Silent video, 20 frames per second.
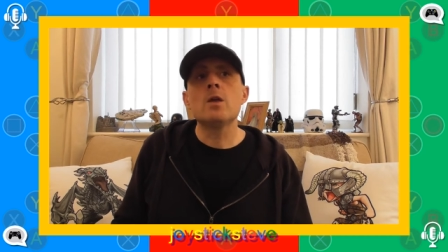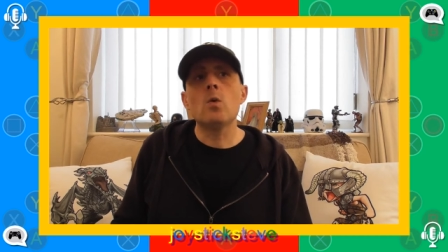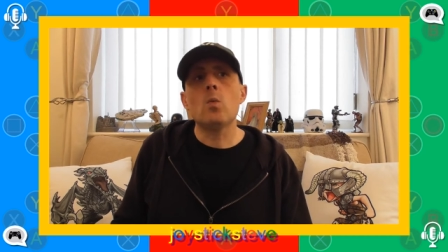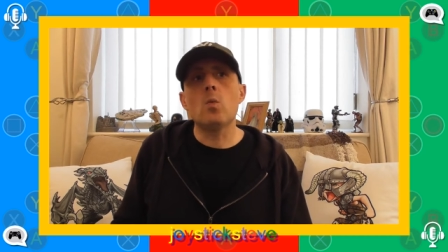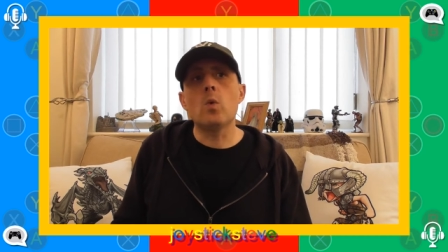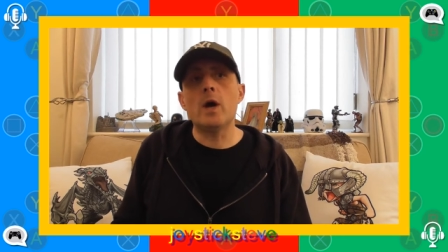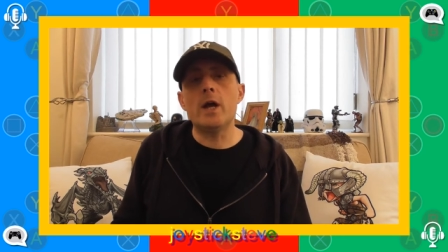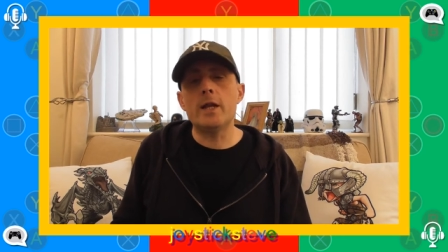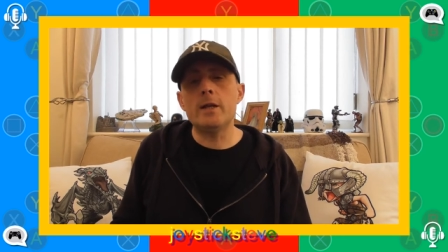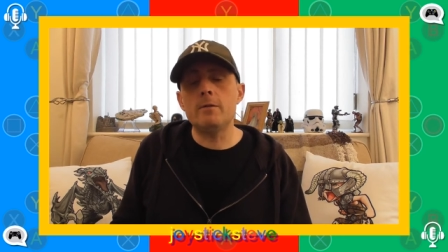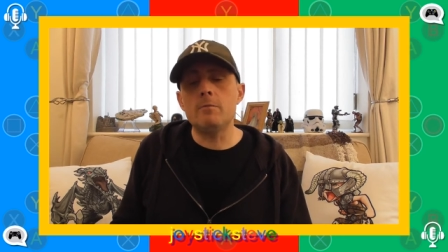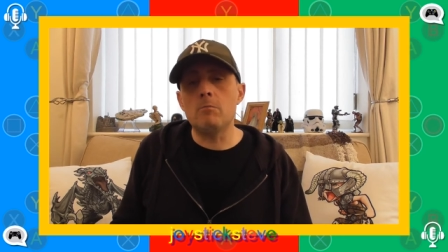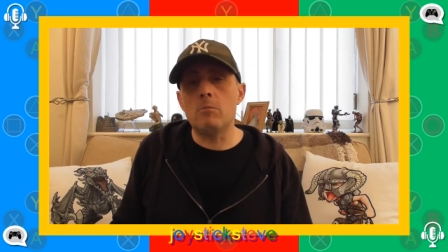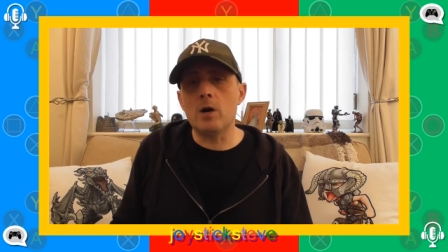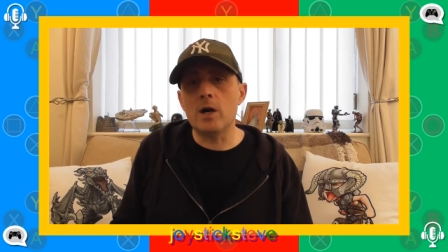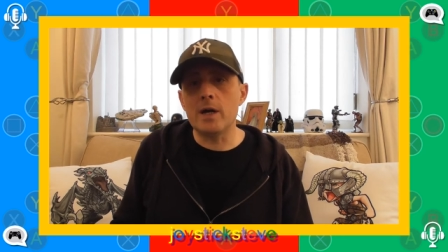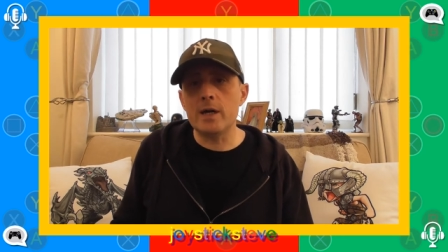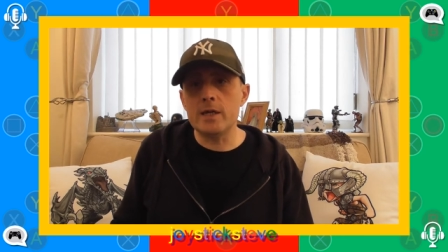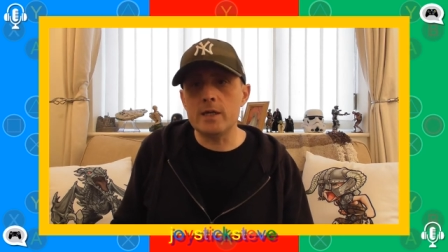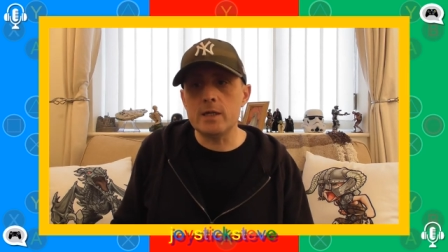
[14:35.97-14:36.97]
when
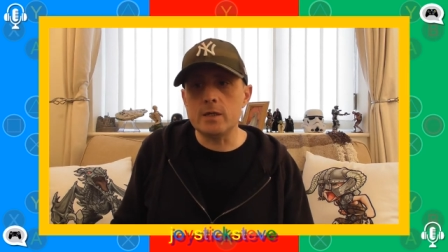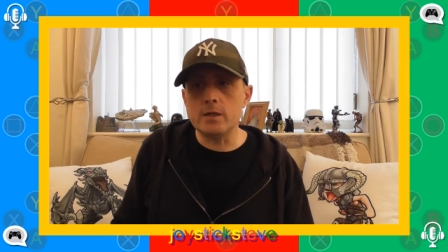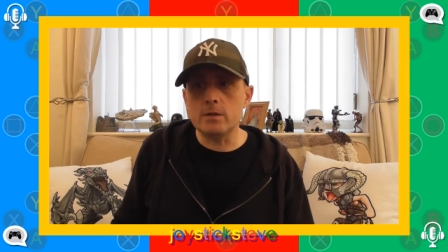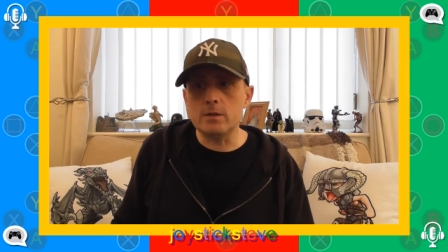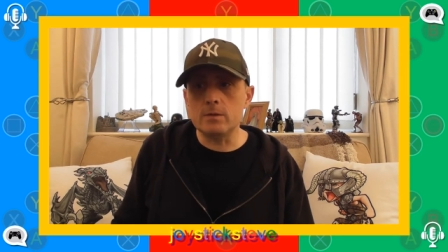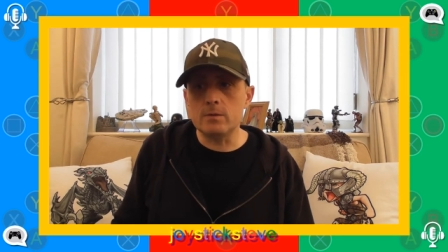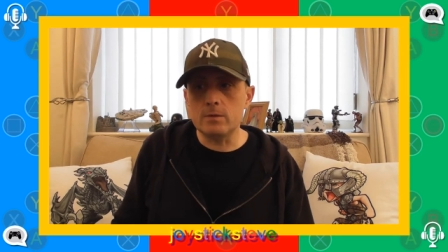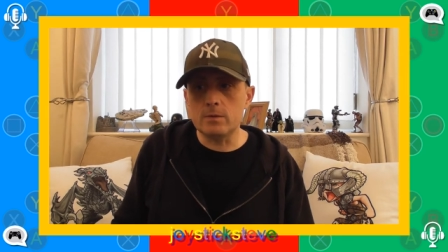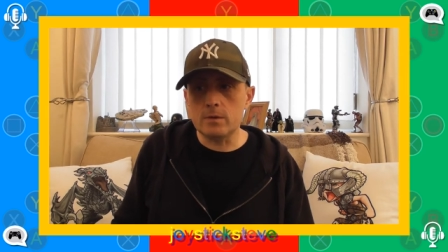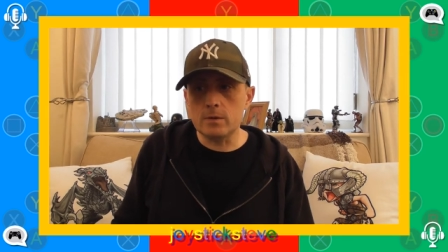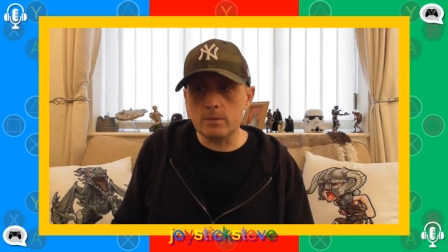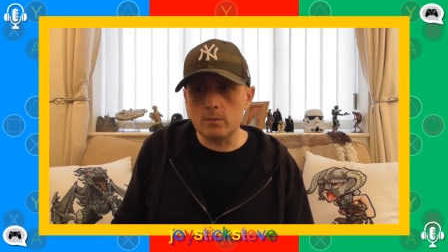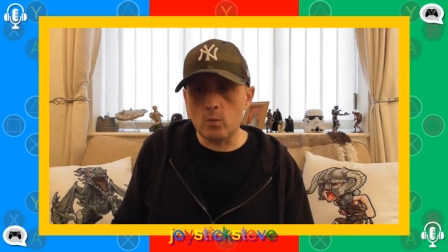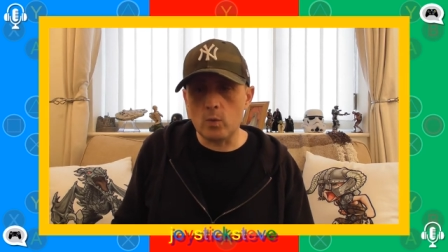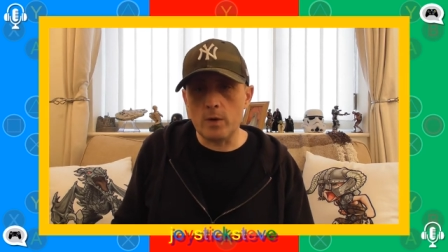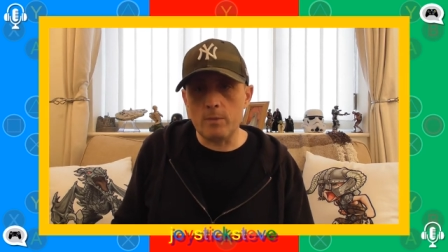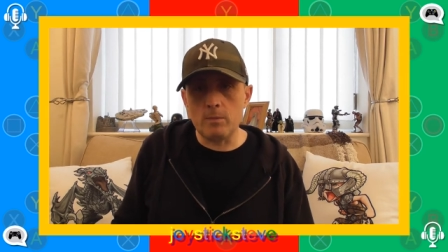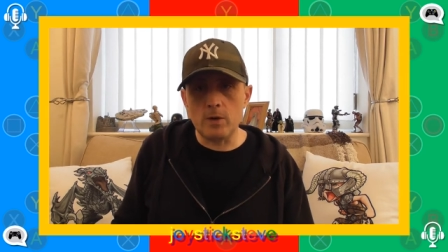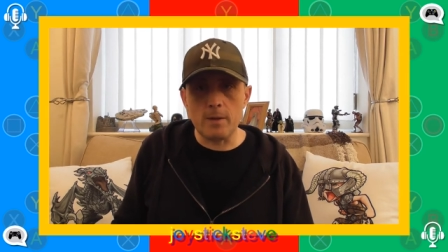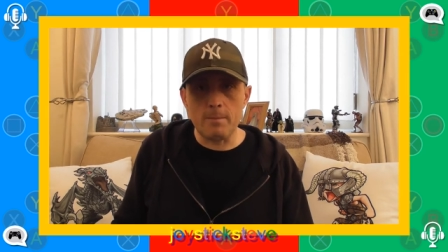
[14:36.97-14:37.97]
my
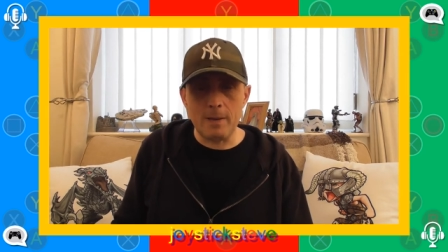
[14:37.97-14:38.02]
when my